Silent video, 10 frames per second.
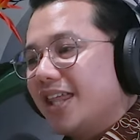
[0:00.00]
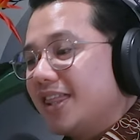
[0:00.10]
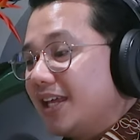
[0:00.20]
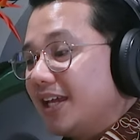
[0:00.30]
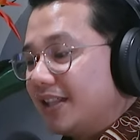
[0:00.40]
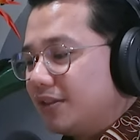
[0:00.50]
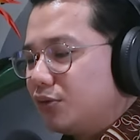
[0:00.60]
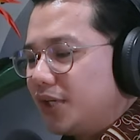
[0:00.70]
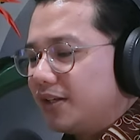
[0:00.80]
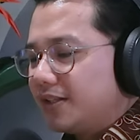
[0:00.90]
I think
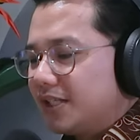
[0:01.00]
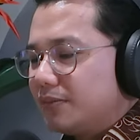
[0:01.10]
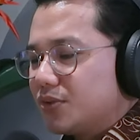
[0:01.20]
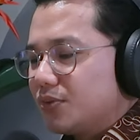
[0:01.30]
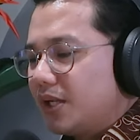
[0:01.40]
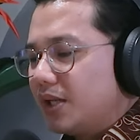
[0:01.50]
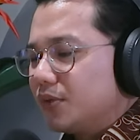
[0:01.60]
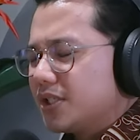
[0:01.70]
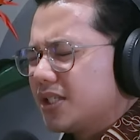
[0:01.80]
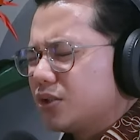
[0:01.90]
during that time as well, it
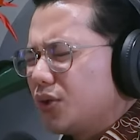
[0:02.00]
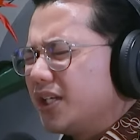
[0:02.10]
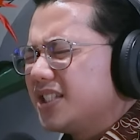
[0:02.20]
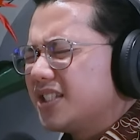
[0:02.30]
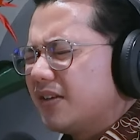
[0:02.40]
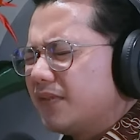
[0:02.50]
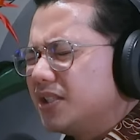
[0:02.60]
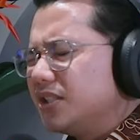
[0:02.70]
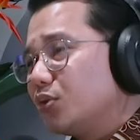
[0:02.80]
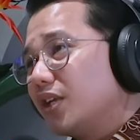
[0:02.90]
was
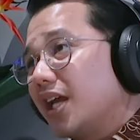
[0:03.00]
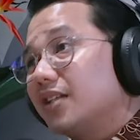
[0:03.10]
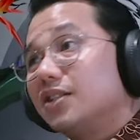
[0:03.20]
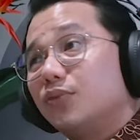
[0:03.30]
2017, 2018.